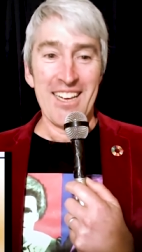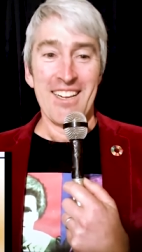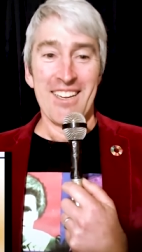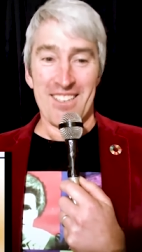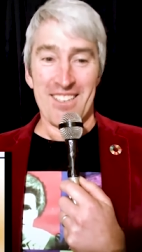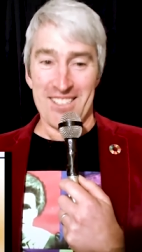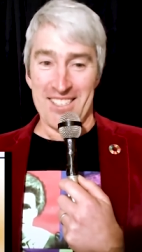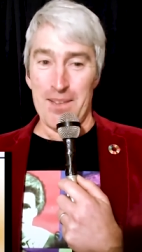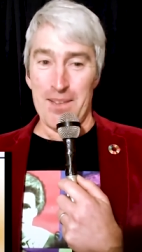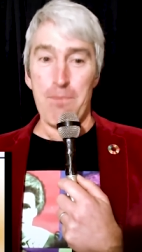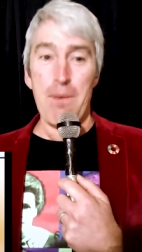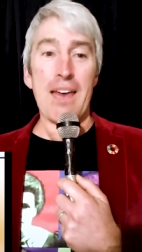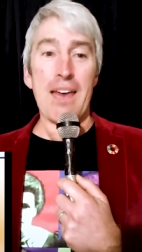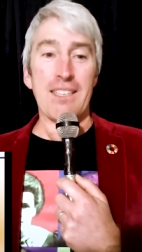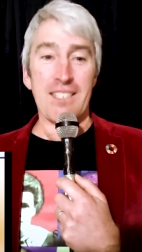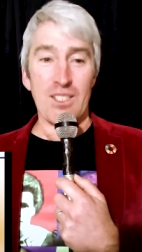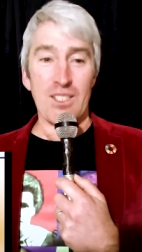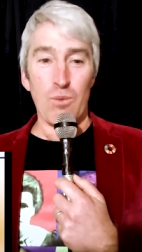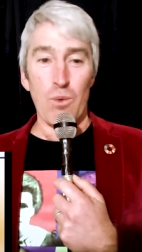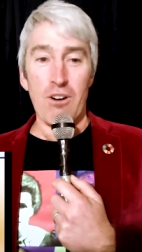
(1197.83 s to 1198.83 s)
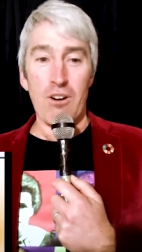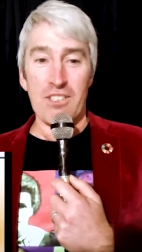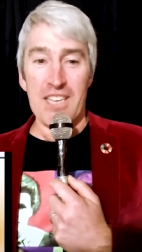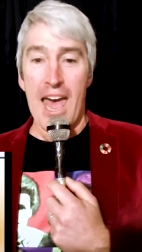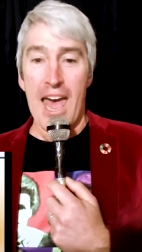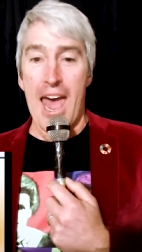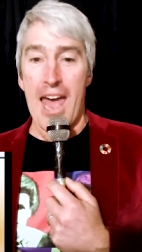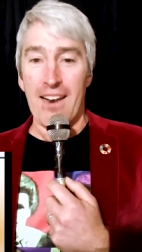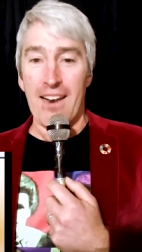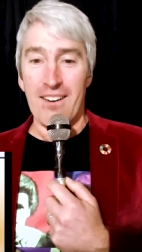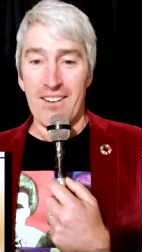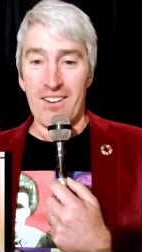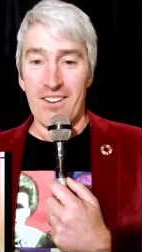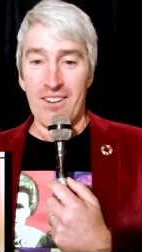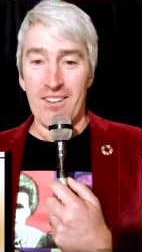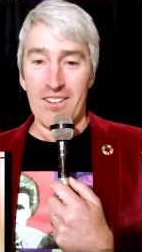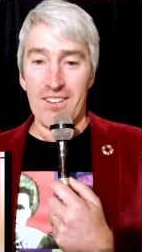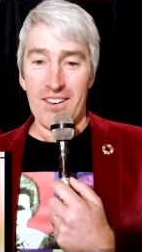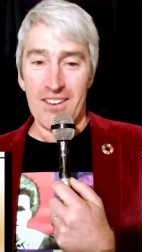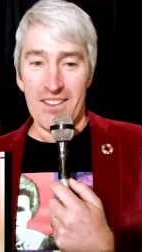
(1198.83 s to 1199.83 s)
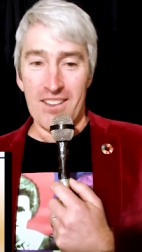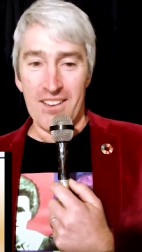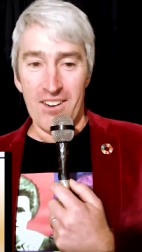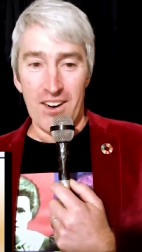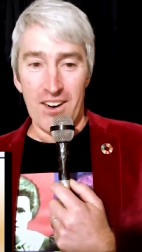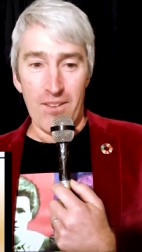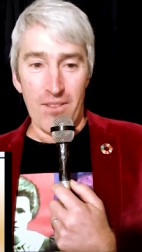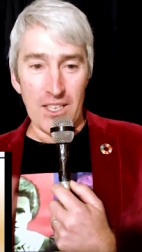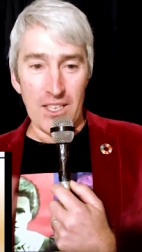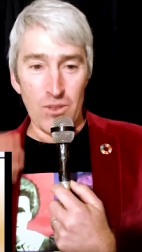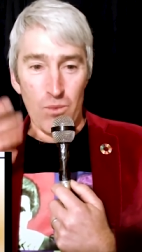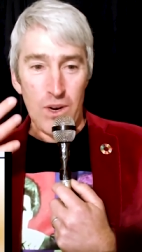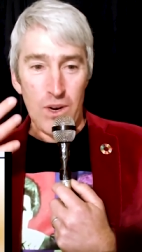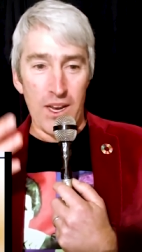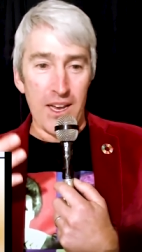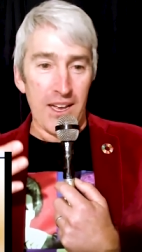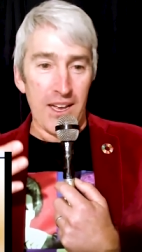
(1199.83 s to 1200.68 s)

because the mass is where it's at, you know, and kind of that's where.